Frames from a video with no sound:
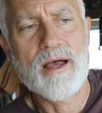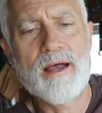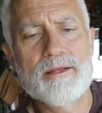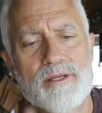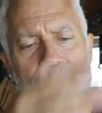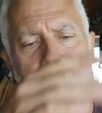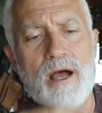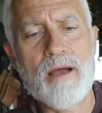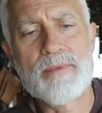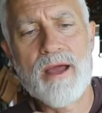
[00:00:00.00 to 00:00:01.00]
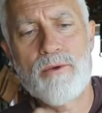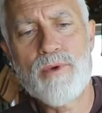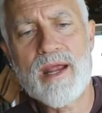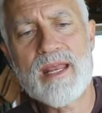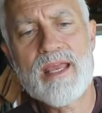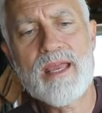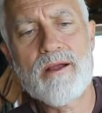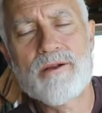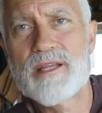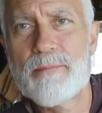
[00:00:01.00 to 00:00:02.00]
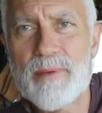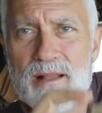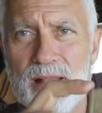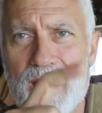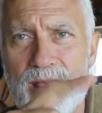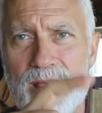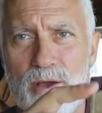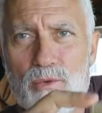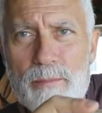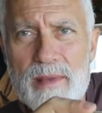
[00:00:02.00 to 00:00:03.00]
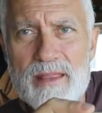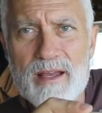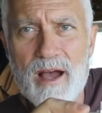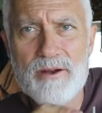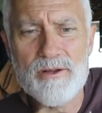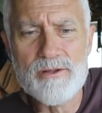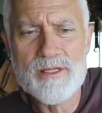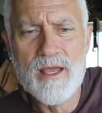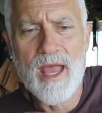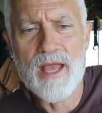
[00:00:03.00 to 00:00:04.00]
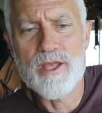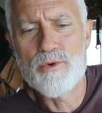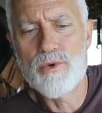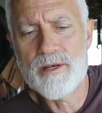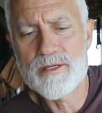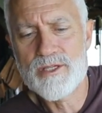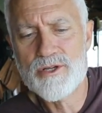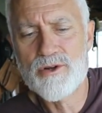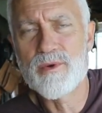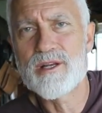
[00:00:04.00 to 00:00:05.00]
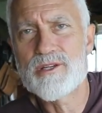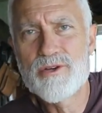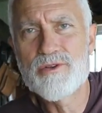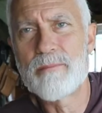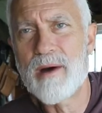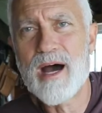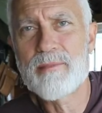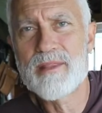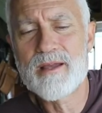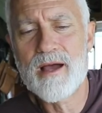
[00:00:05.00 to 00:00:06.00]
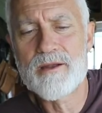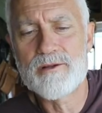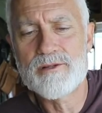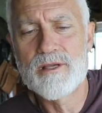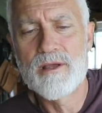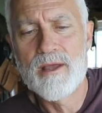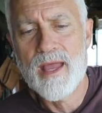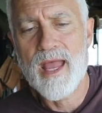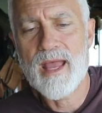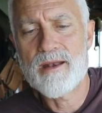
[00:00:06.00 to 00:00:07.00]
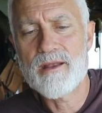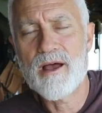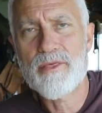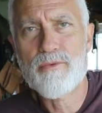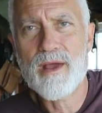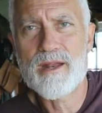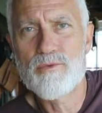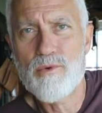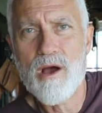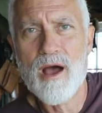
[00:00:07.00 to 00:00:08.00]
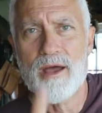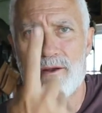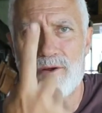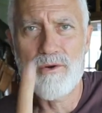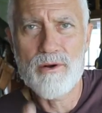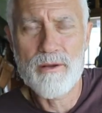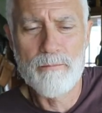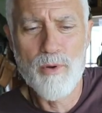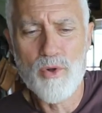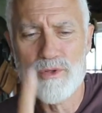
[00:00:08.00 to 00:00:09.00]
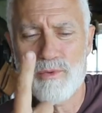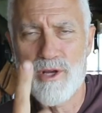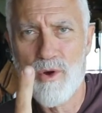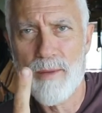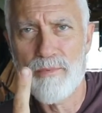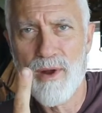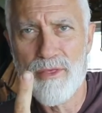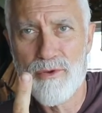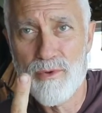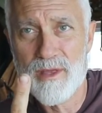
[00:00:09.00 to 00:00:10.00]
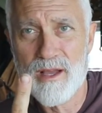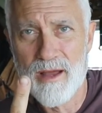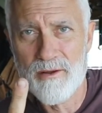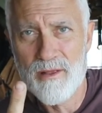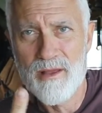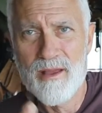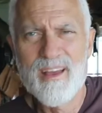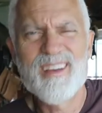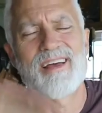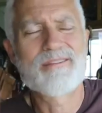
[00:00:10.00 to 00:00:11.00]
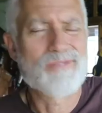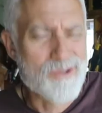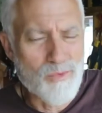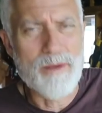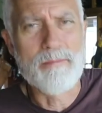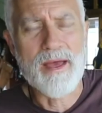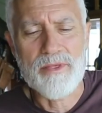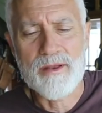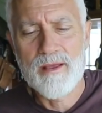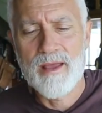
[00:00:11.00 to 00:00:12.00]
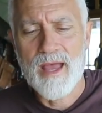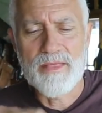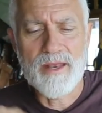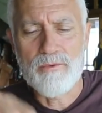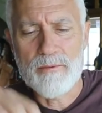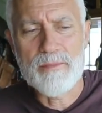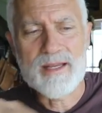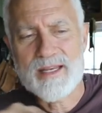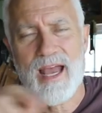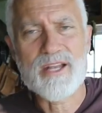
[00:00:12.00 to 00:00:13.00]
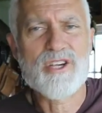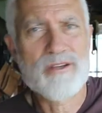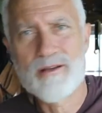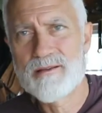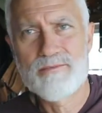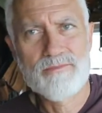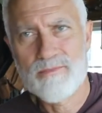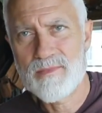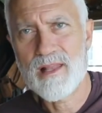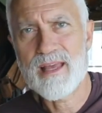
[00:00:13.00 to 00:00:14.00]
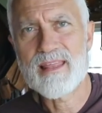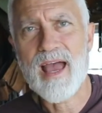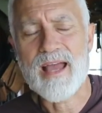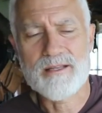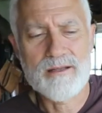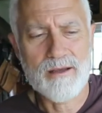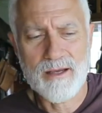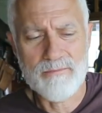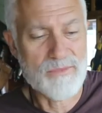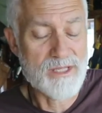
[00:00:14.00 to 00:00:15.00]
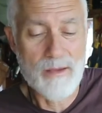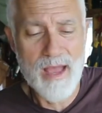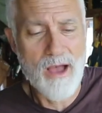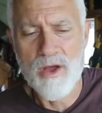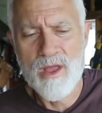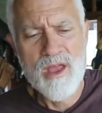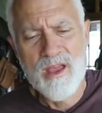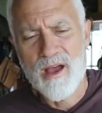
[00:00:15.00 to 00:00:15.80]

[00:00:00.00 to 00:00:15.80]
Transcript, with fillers: to the top. Now right here typically would be the gunwales, and you would screw it to the bottom of the gunwales, and a threaded rod or a bolt would go up right through the gunwale. It's one method, and then it would be attached like that somehow.